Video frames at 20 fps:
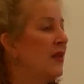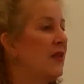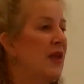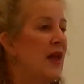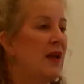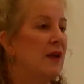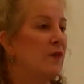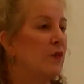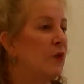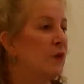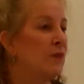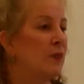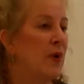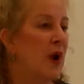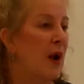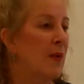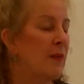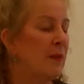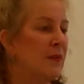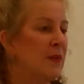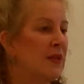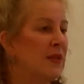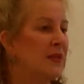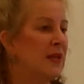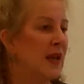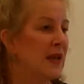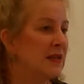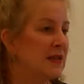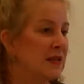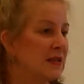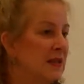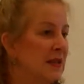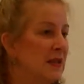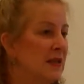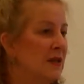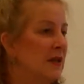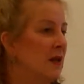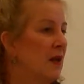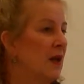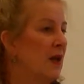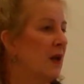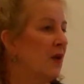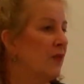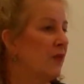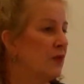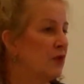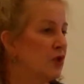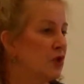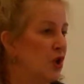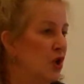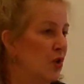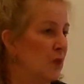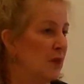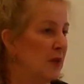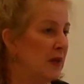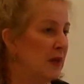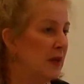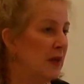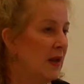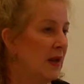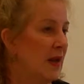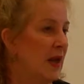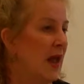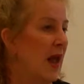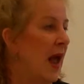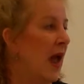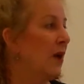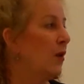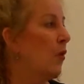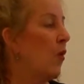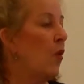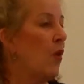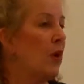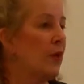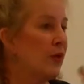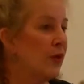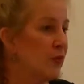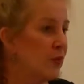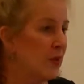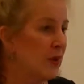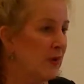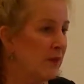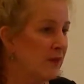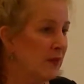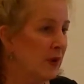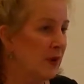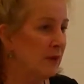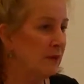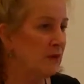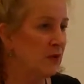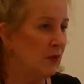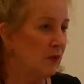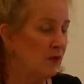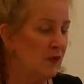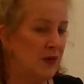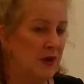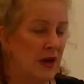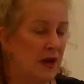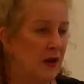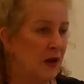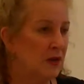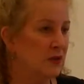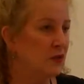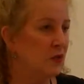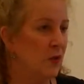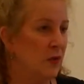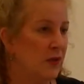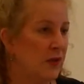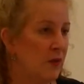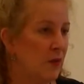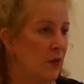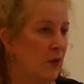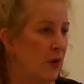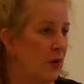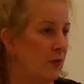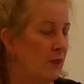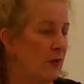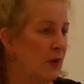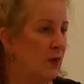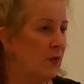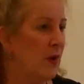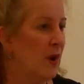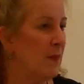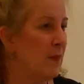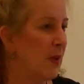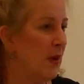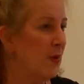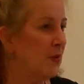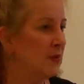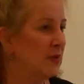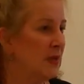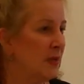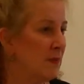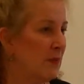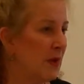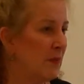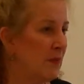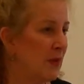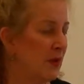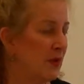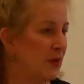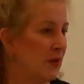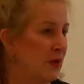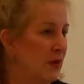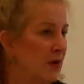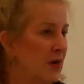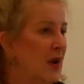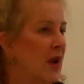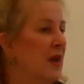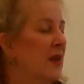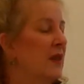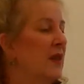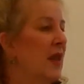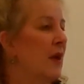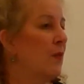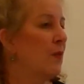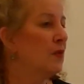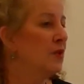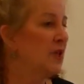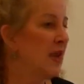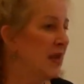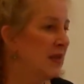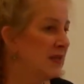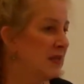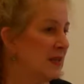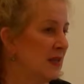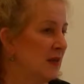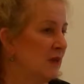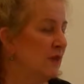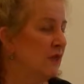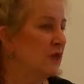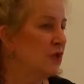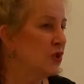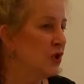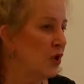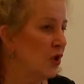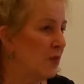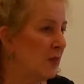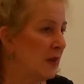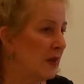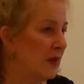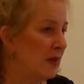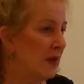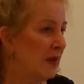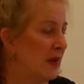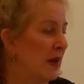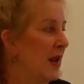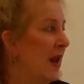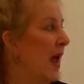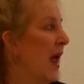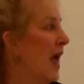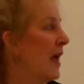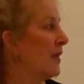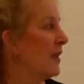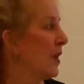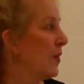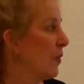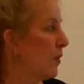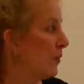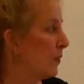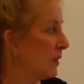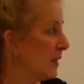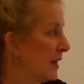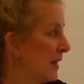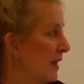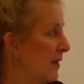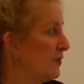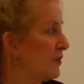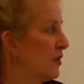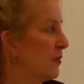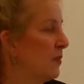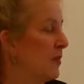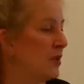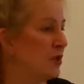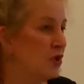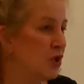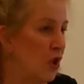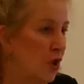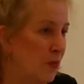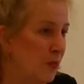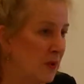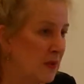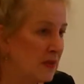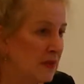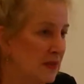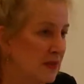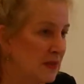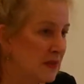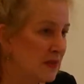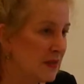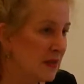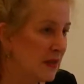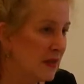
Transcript: they were probably tested for German, mm-hmm. and all three of them, don't forget, that's all there were, my grandparents and my mother, they were tested for German, and they were believed to be Germans,